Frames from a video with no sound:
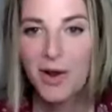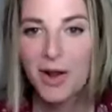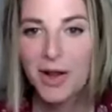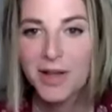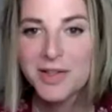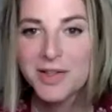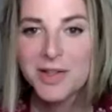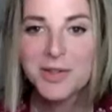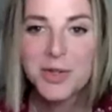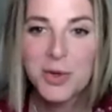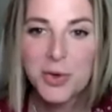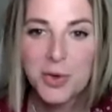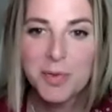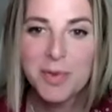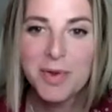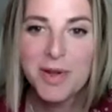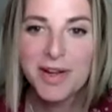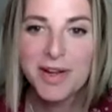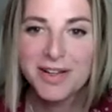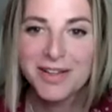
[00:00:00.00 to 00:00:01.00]
okay, since you were
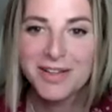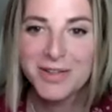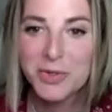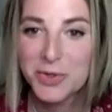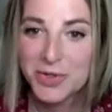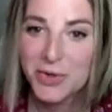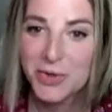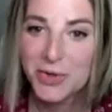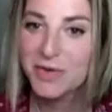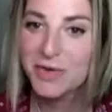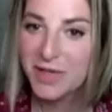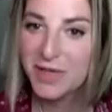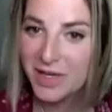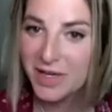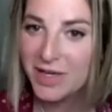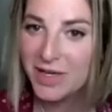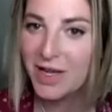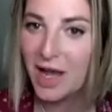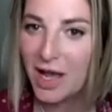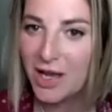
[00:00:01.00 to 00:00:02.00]
being, you sort of
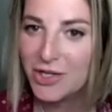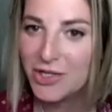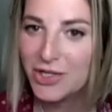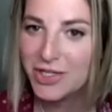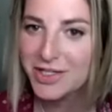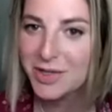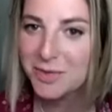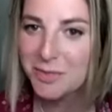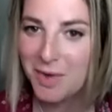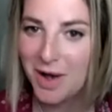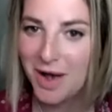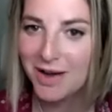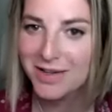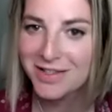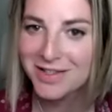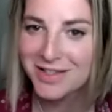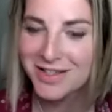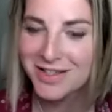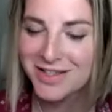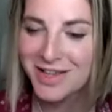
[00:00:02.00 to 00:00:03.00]
did edge into
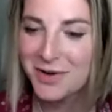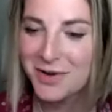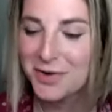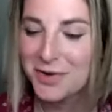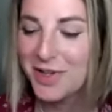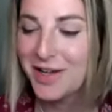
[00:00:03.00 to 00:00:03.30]
modesty there.